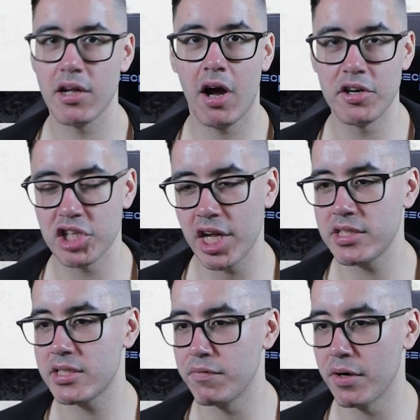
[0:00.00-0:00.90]
Unchanged,
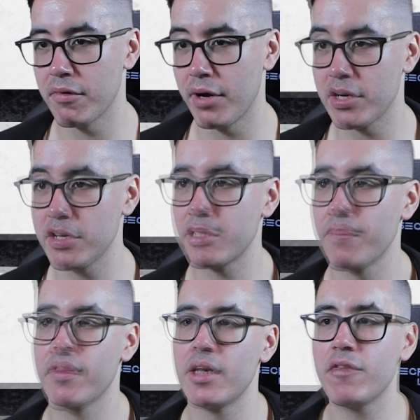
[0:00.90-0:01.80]
still very, very good.
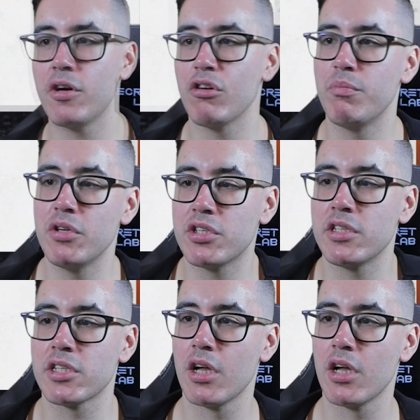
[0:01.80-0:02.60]
Then you've got your Mutants,